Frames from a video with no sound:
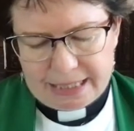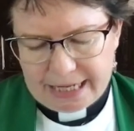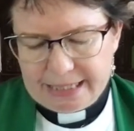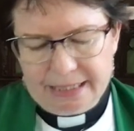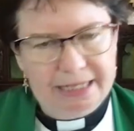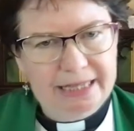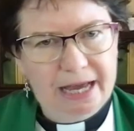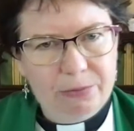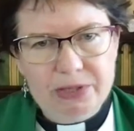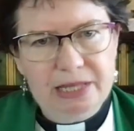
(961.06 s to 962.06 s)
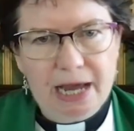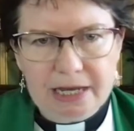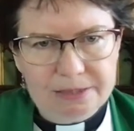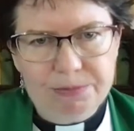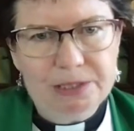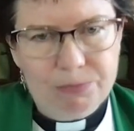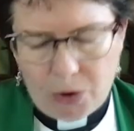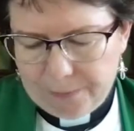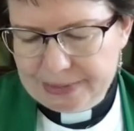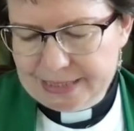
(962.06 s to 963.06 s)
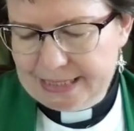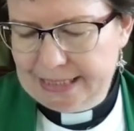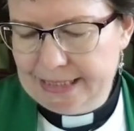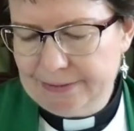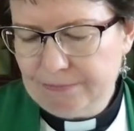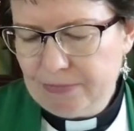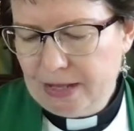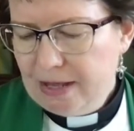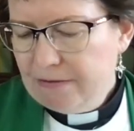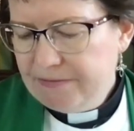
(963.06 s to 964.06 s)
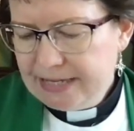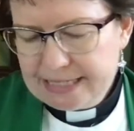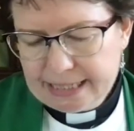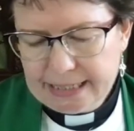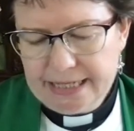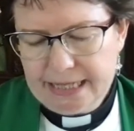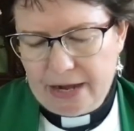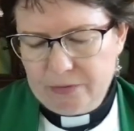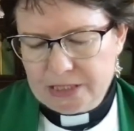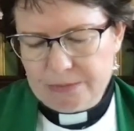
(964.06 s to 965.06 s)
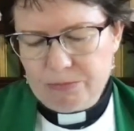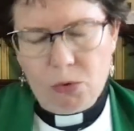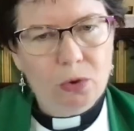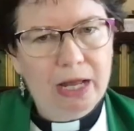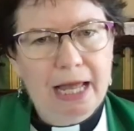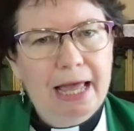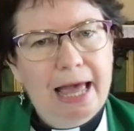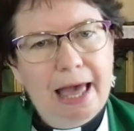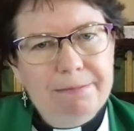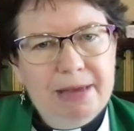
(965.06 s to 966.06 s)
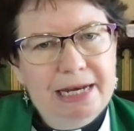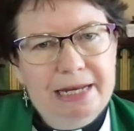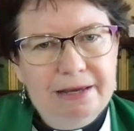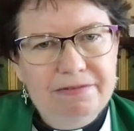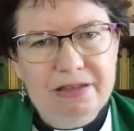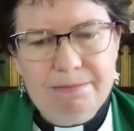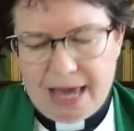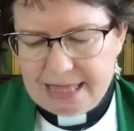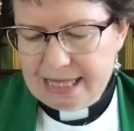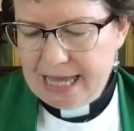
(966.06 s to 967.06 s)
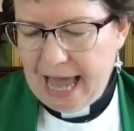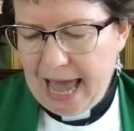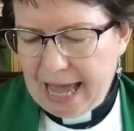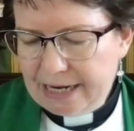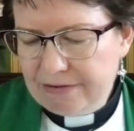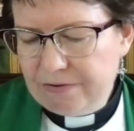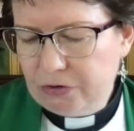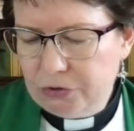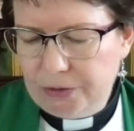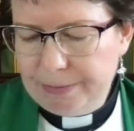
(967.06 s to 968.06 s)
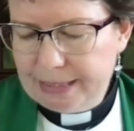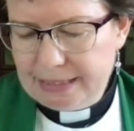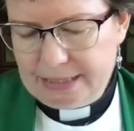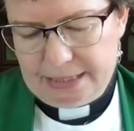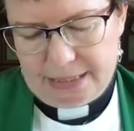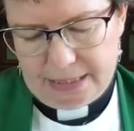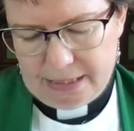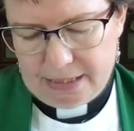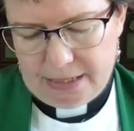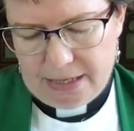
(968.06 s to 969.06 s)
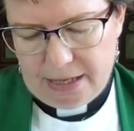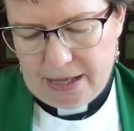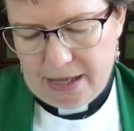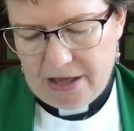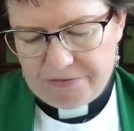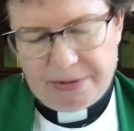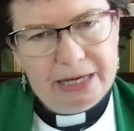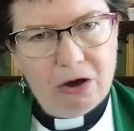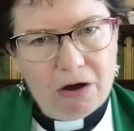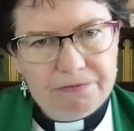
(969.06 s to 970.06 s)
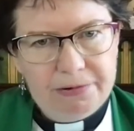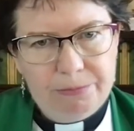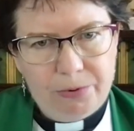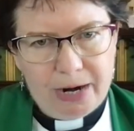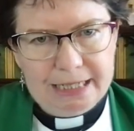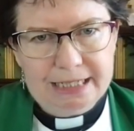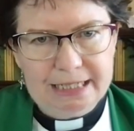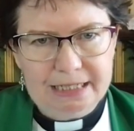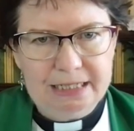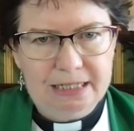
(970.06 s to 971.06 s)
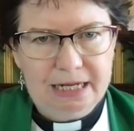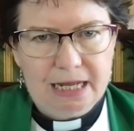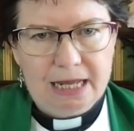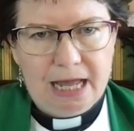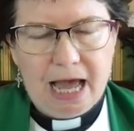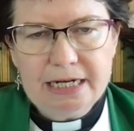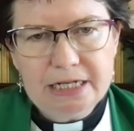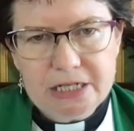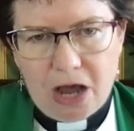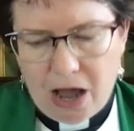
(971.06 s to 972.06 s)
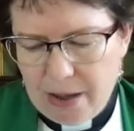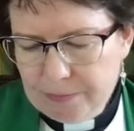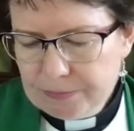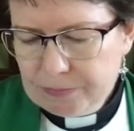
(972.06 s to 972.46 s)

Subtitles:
Legally, they were their husband's property. Physically, they were smaller, and many of them had the added vulnerability of being often pregnant at a time